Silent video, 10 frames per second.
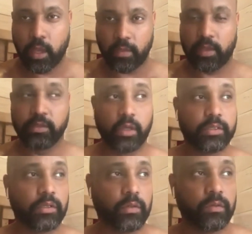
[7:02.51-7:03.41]
That is
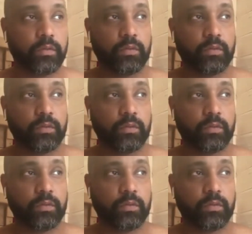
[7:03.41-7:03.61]
also